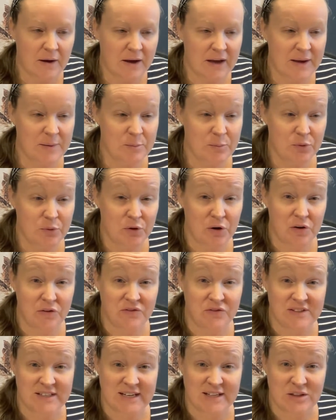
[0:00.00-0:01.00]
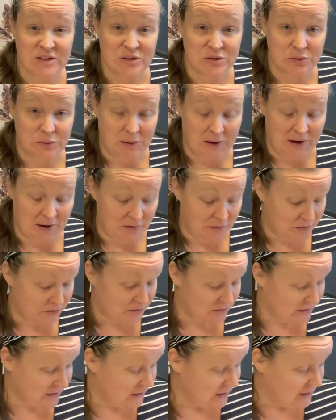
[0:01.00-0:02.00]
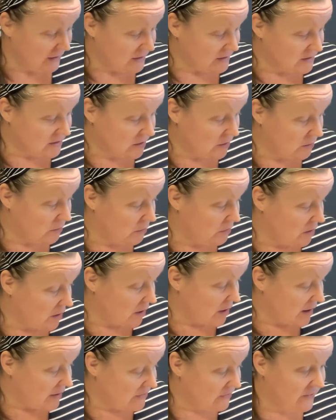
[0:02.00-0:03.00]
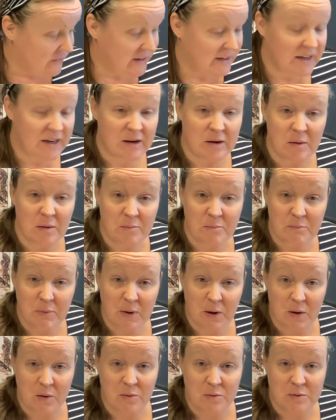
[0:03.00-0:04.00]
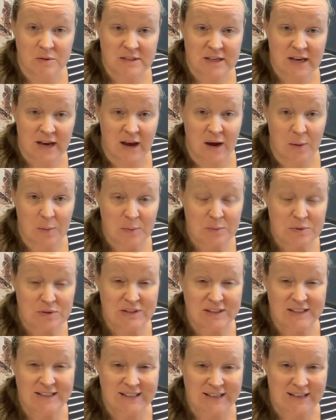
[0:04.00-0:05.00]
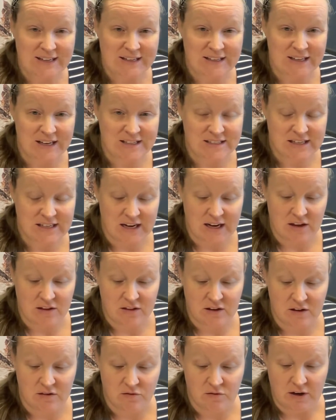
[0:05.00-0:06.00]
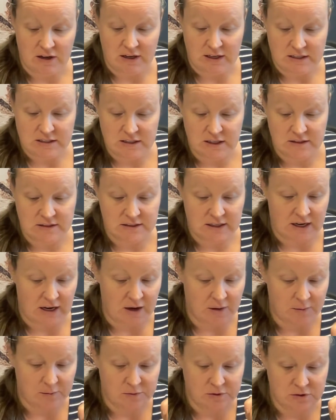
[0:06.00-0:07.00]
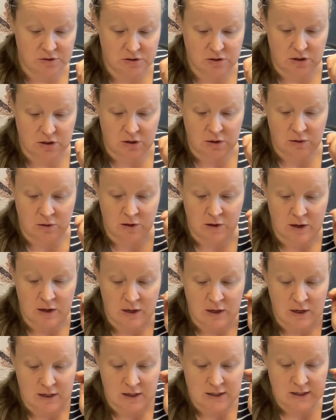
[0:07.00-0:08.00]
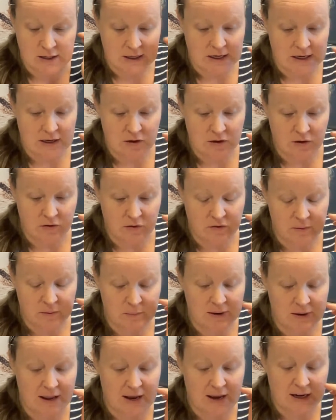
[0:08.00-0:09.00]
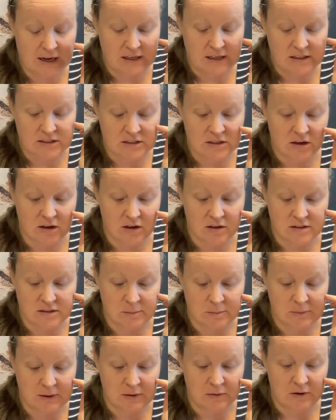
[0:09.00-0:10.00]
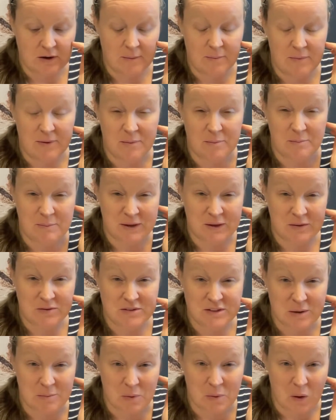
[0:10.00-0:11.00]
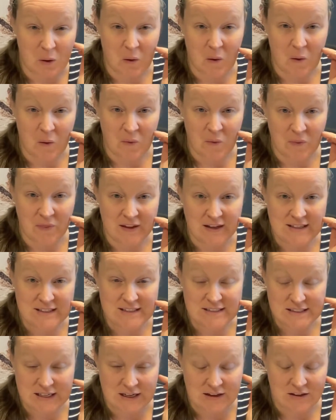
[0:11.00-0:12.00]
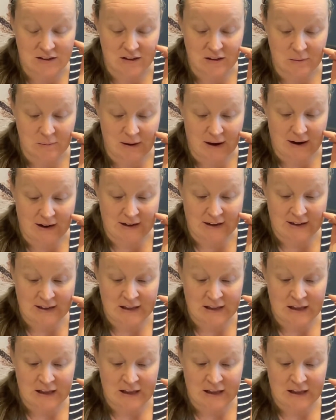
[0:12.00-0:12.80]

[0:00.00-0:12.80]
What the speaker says: Improved dental health. So feeding bones helps to clean their teeth. It really does helps to clean off the plaque and tartar buildup that builds up on these teeth at the back,